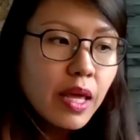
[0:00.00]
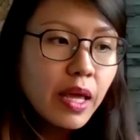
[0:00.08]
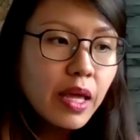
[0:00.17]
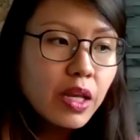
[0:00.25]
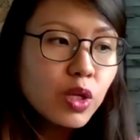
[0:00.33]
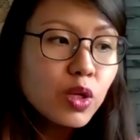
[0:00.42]

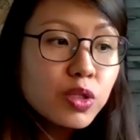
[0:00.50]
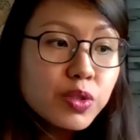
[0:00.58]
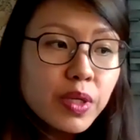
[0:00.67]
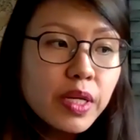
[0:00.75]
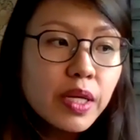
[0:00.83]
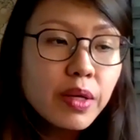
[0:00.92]
and
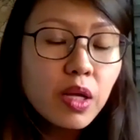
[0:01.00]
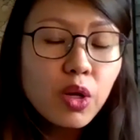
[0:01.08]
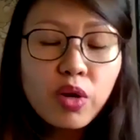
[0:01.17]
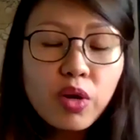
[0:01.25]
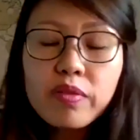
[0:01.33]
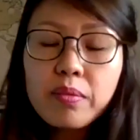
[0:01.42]
usually a
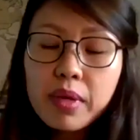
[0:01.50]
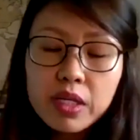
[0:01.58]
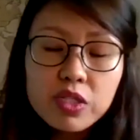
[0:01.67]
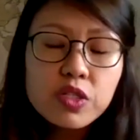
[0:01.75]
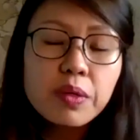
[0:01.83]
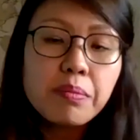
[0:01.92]
lot of the
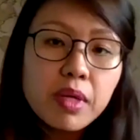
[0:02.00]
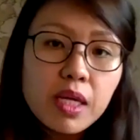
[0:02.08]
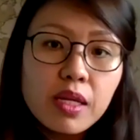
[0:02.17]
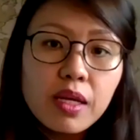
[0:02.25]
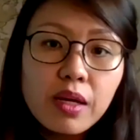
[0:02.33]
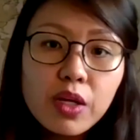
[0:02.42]
mainstream
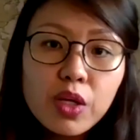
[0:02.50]
media,